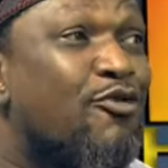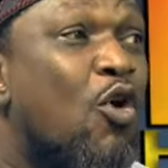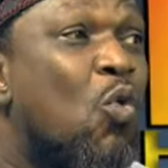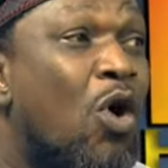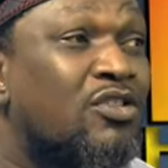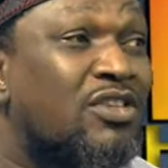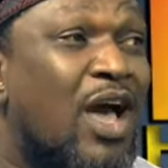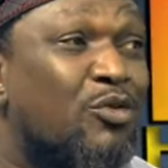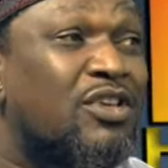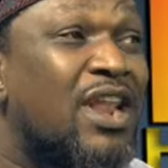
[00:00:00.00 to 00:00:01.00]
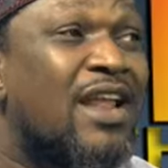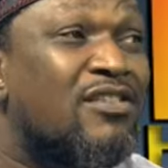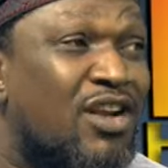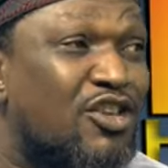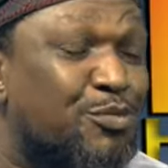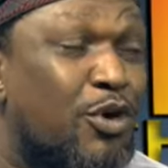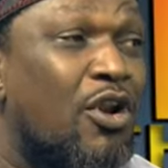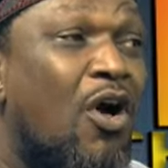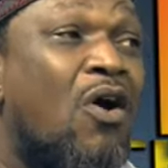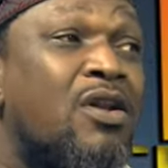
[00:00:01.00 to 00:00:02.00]
commissioner for works, housing,
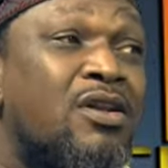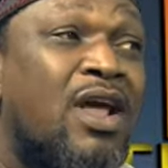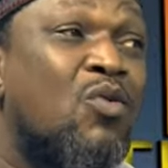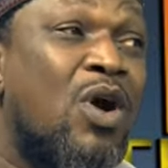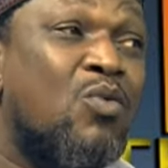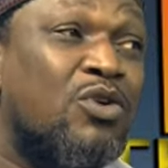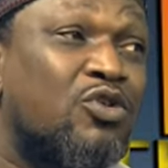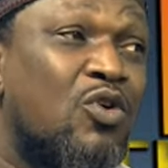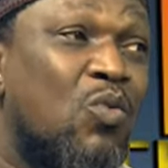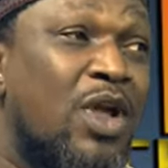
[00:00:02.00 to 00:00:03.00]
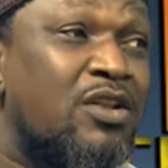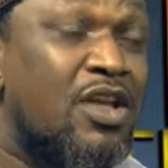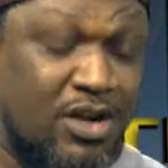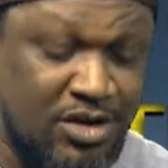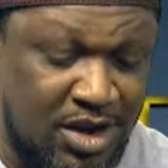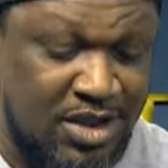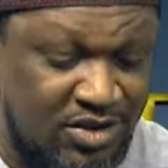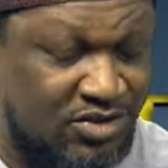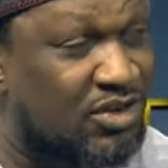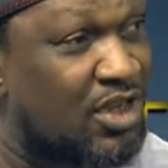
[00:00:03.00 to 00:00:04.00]
and transport under Kwankwaso when
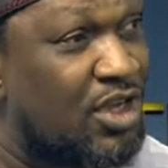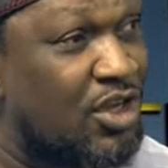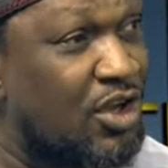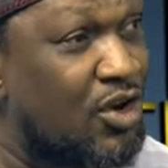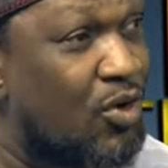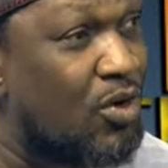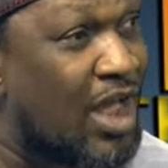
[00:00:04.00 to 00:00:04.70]
these,